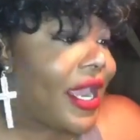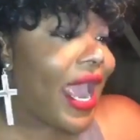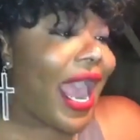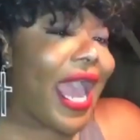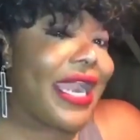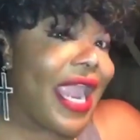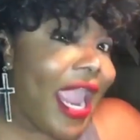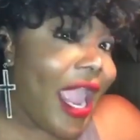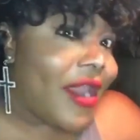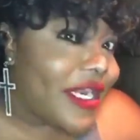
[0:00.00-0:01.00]
How in the
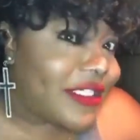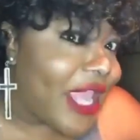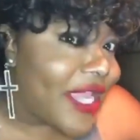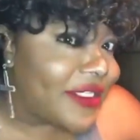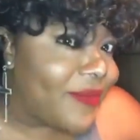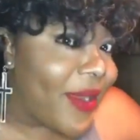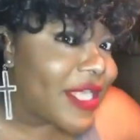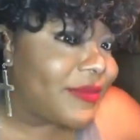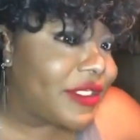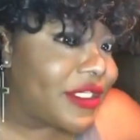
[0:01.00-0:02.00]
hell did Zay is
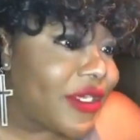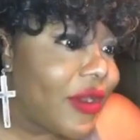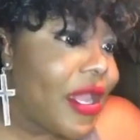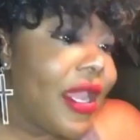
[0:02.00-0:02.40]
embarrassment to the church?